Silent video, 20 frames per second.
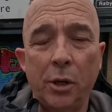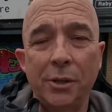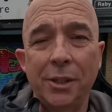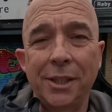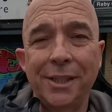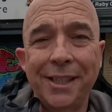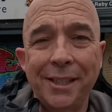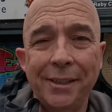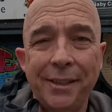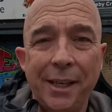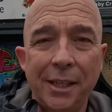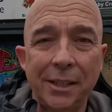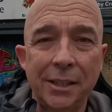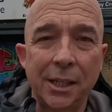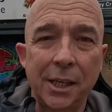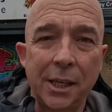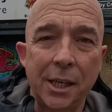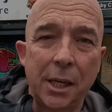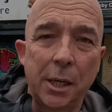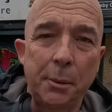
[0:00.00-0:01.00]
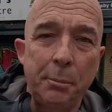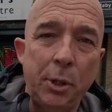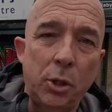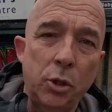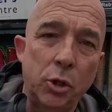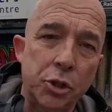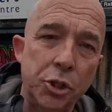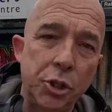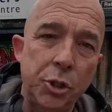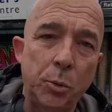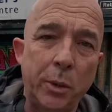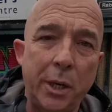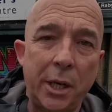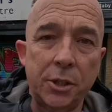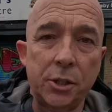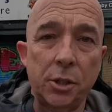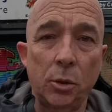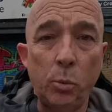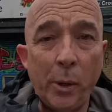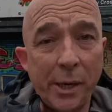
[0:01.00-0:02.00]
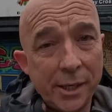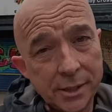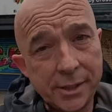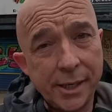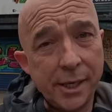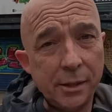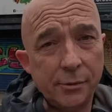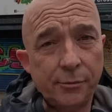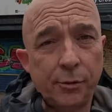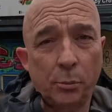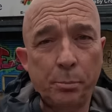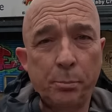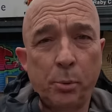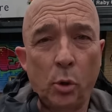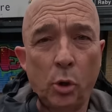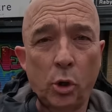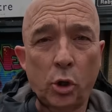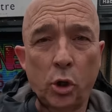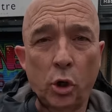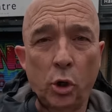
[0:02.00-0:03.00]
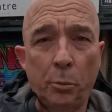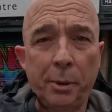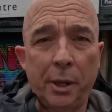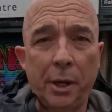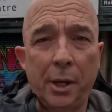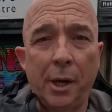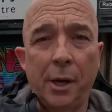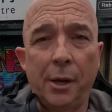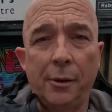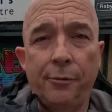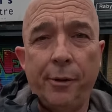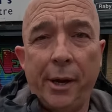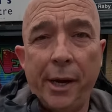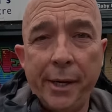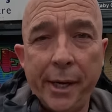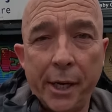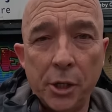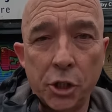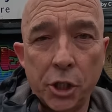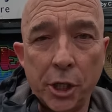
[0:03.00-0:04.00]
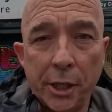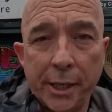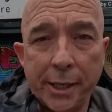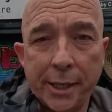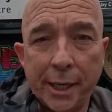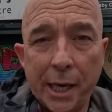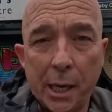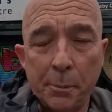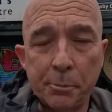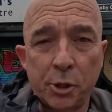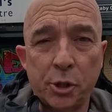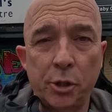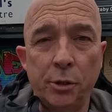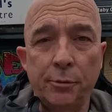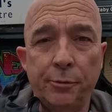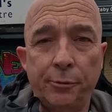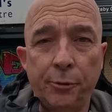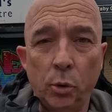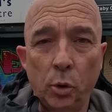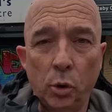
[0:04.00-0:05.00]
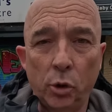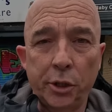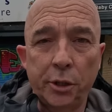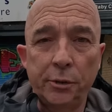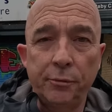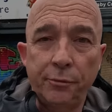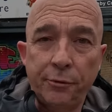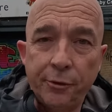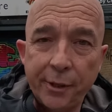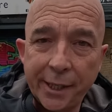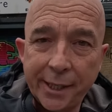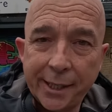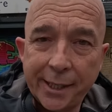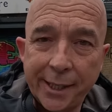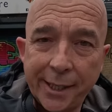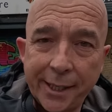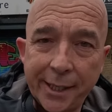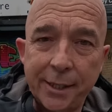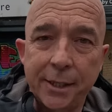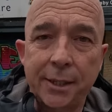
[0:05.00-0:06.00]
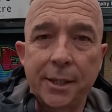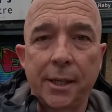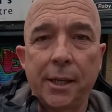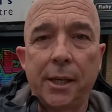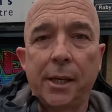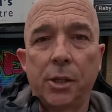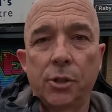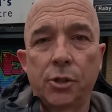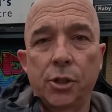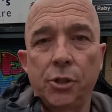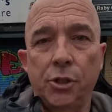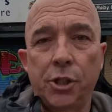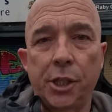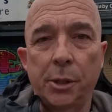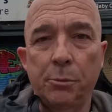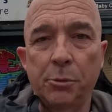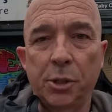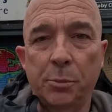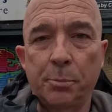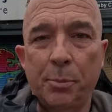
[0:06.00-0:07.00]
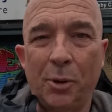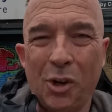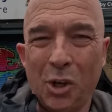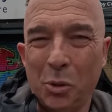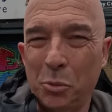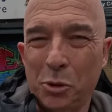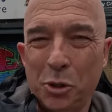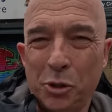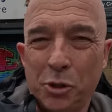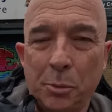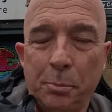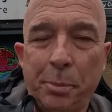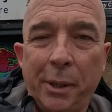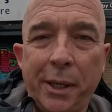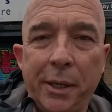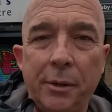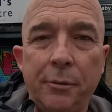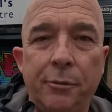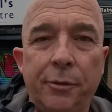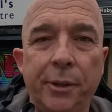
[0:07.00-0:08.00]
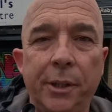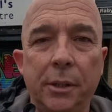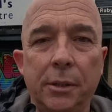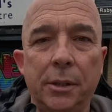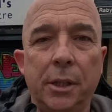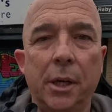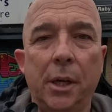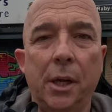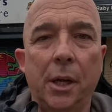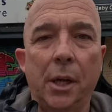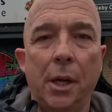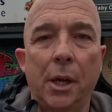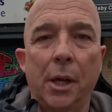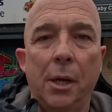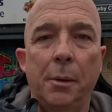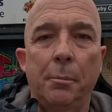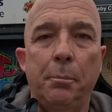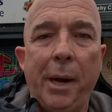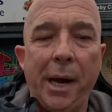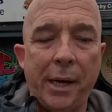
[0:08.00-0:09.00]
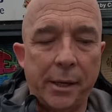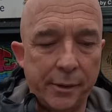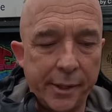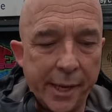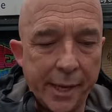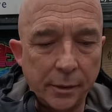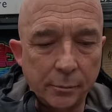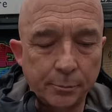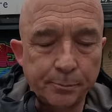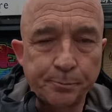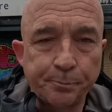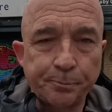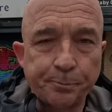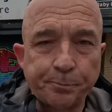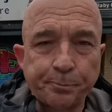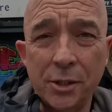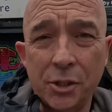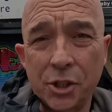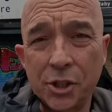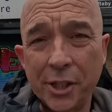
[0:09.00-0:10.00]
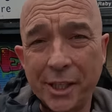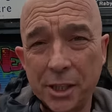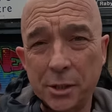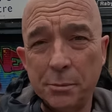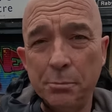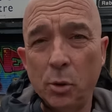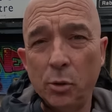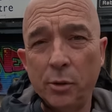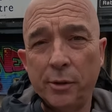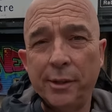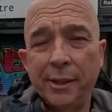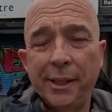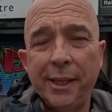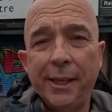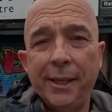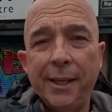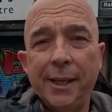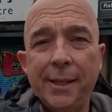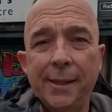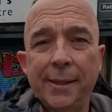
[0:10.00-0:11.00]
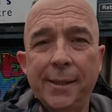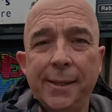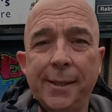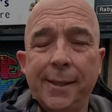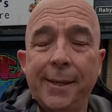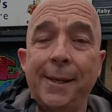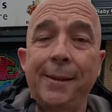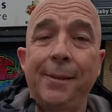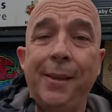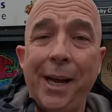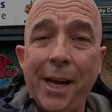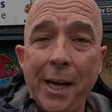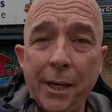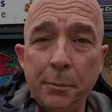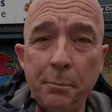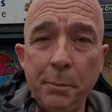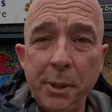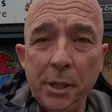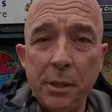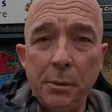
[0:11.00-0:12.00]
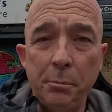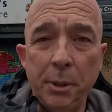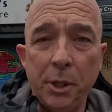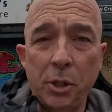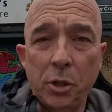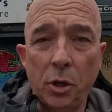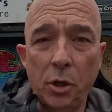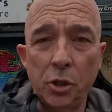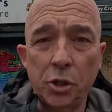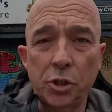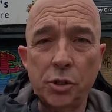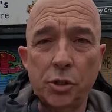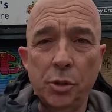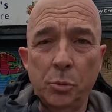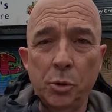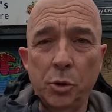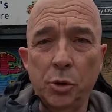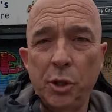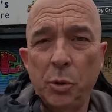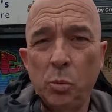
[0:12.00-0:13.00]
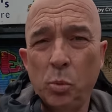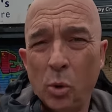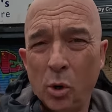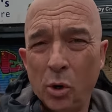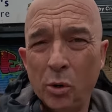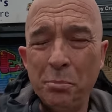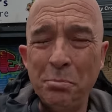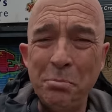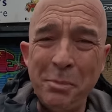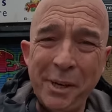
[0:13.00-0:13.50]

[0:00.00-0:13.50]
and they did that because Newcastle West End Football Club financially collapsed and folded and vacated St James's Park. It was just a playing field back then. And six months later they had a meeting because there was only one